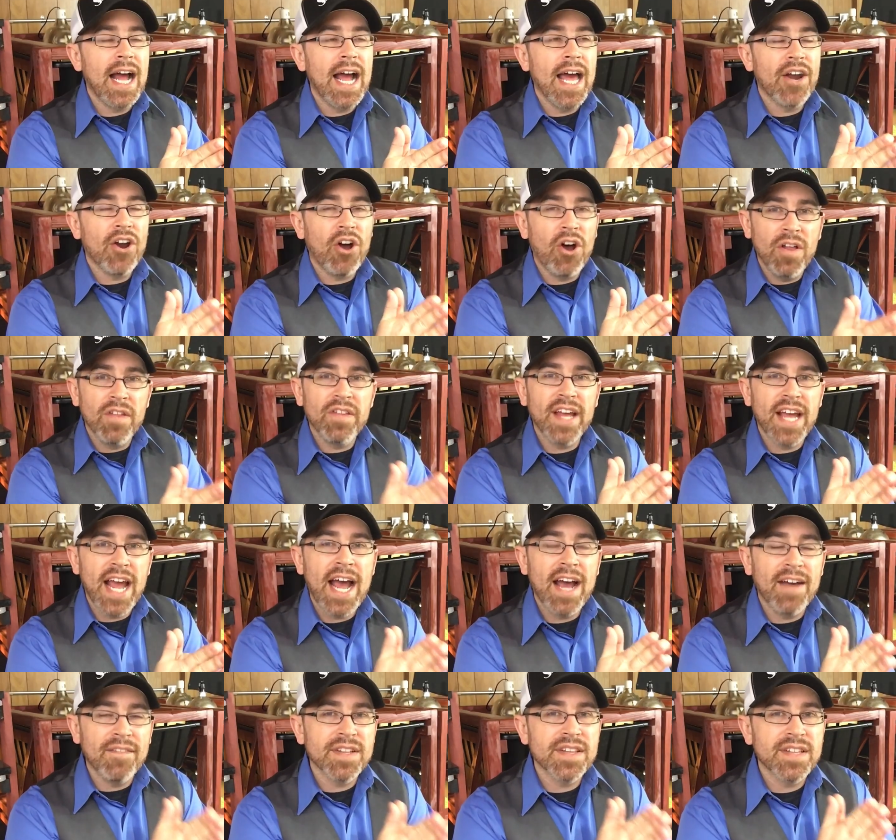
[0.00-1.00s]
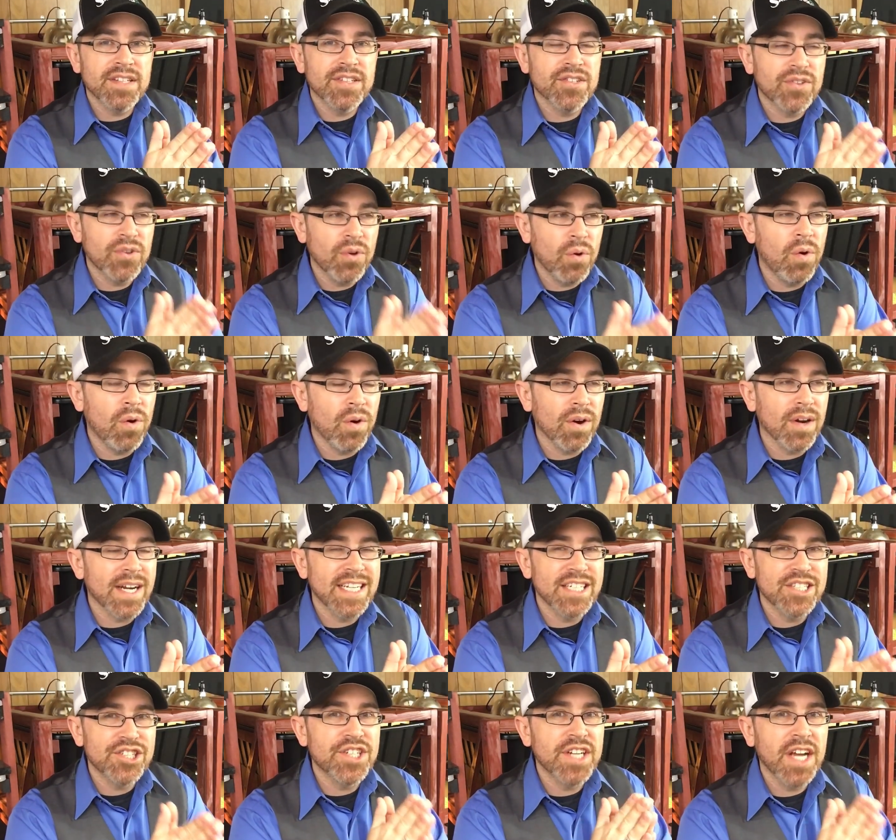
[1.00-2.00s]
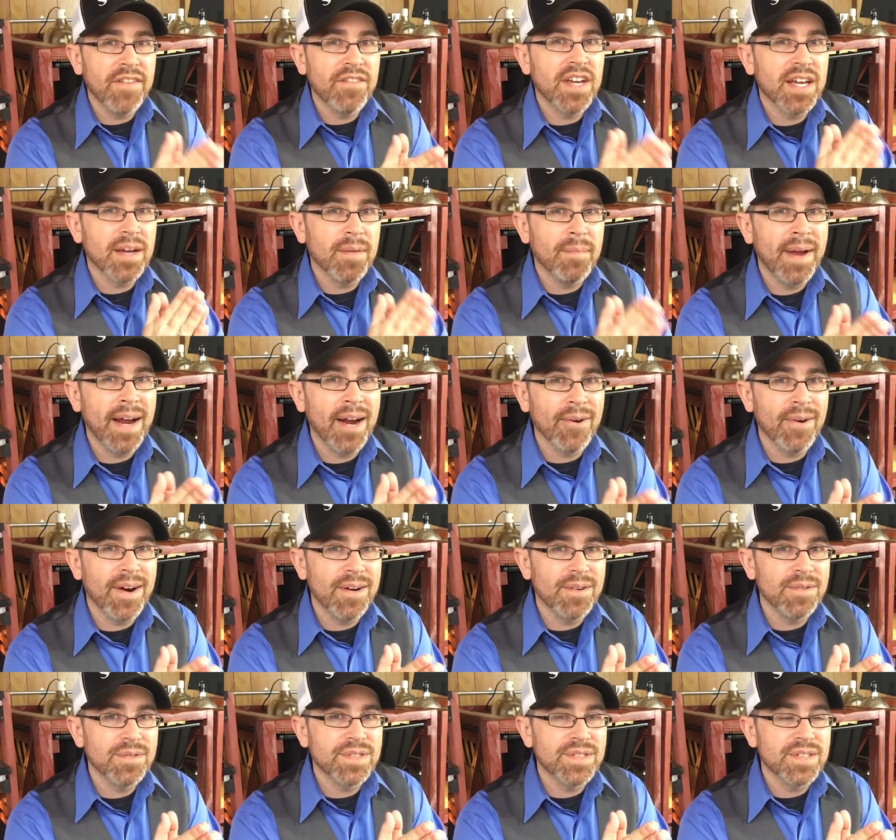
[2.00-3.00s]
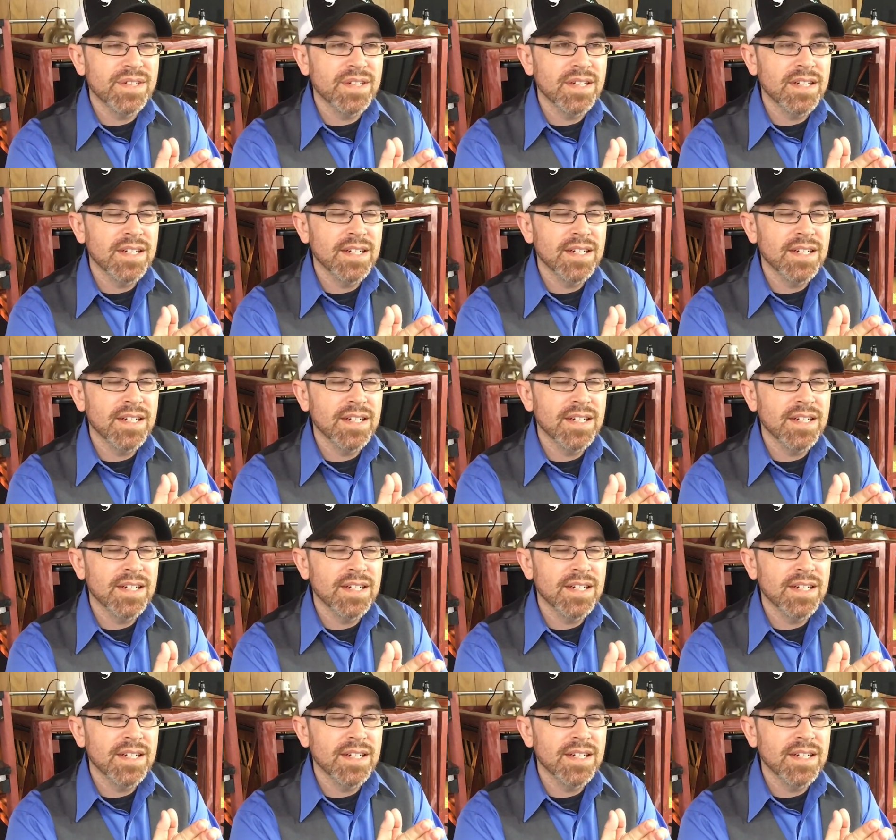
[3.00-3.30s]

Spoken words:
and all they have at the store is Chevy Camaros,